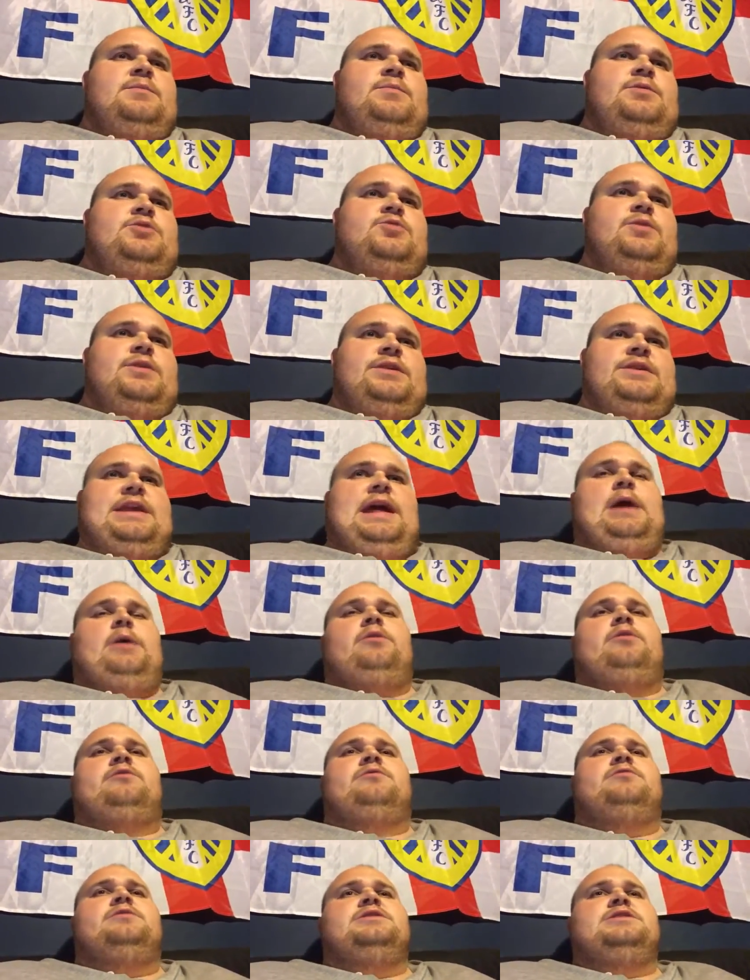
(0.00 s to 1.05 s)
between now
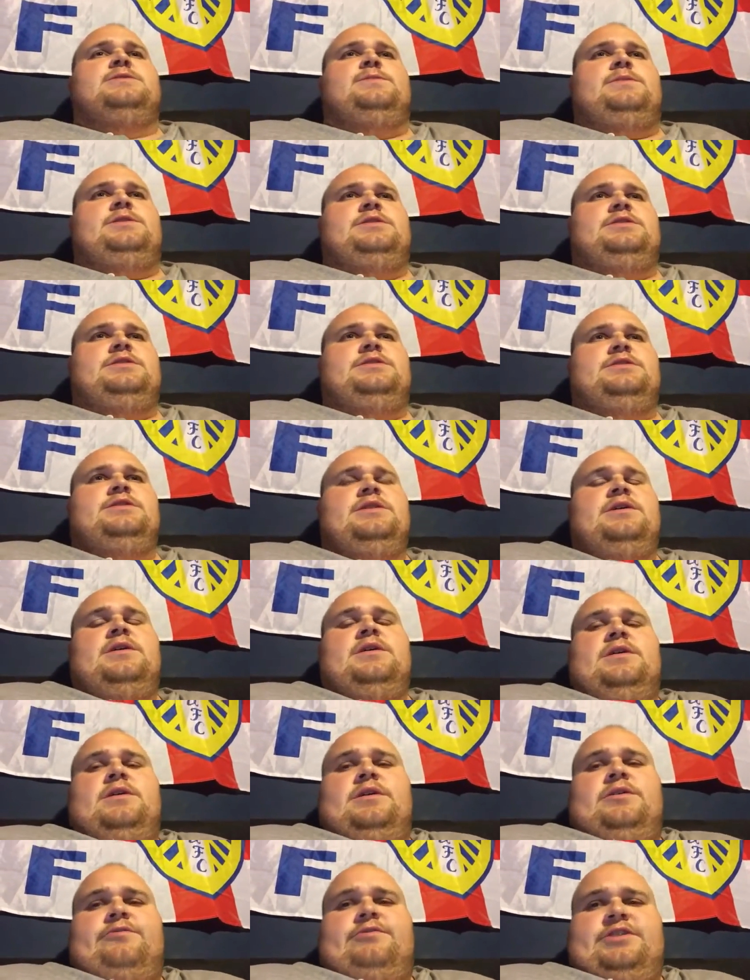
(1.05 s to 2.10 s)
and Christmas.
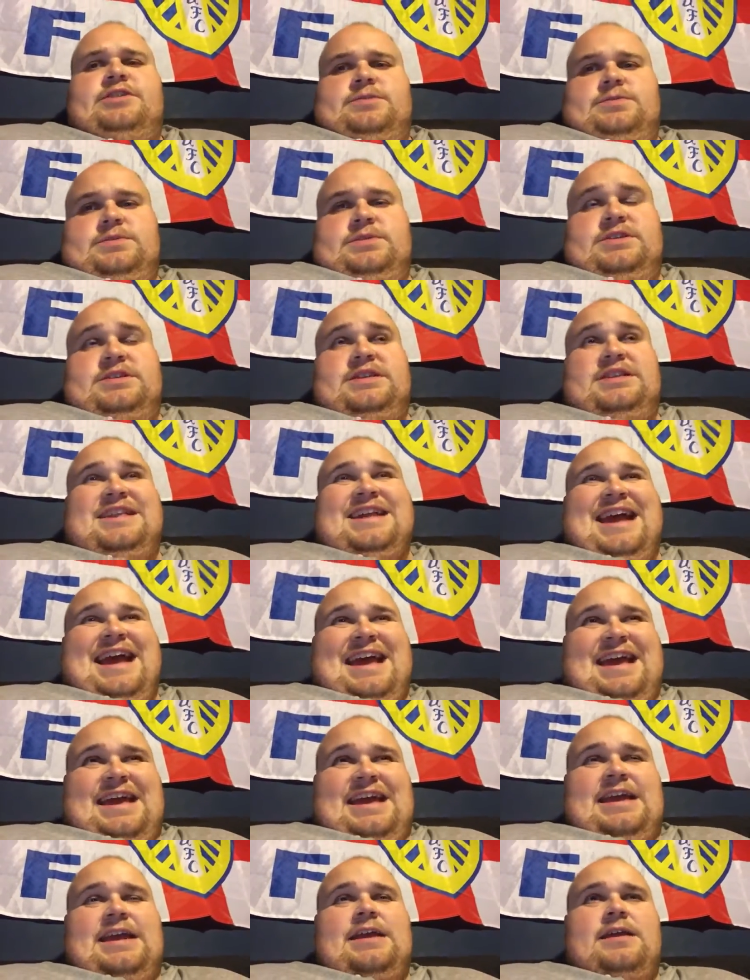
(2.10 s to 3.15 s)
Christmas
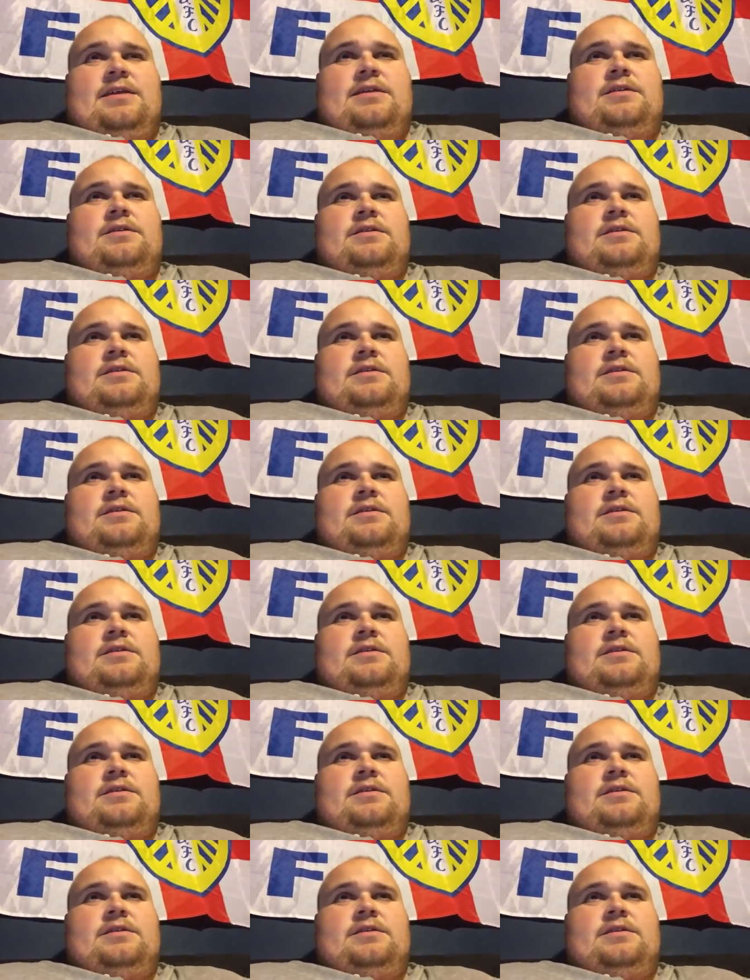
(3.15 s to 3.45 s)
Day,